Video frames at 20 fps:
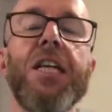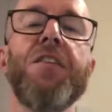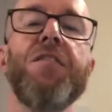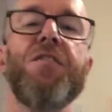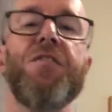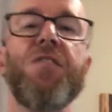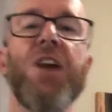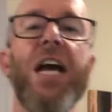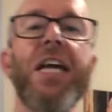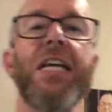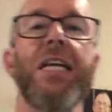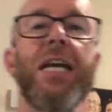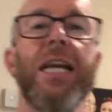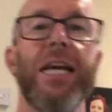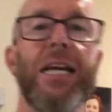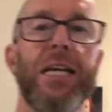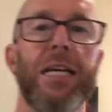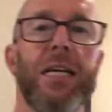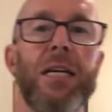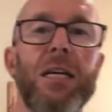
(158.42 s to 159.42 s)
definitely
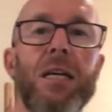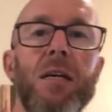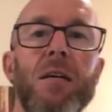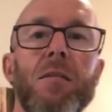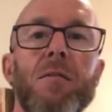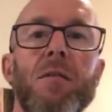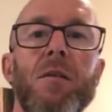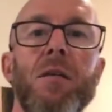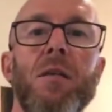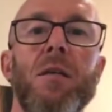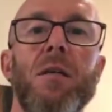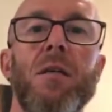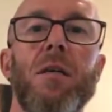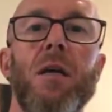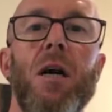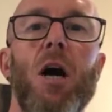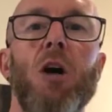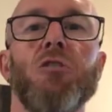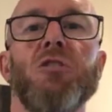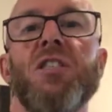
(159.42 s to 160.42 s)
failing
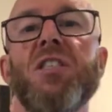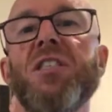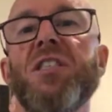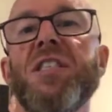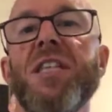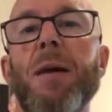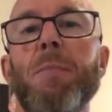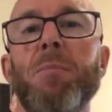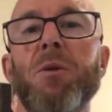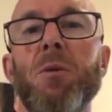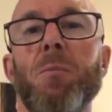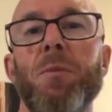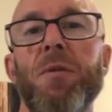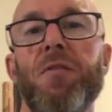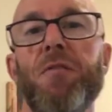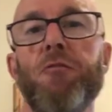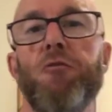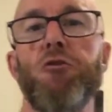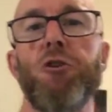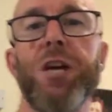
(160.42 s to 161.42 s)
on
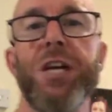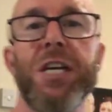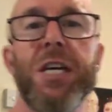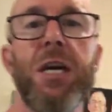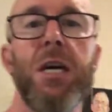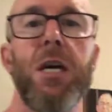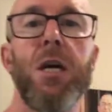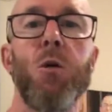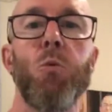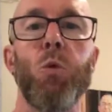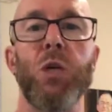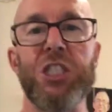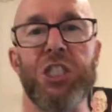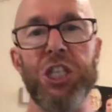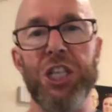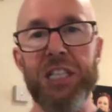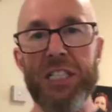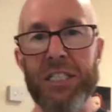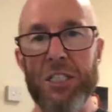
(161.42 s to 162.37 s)
step number 3,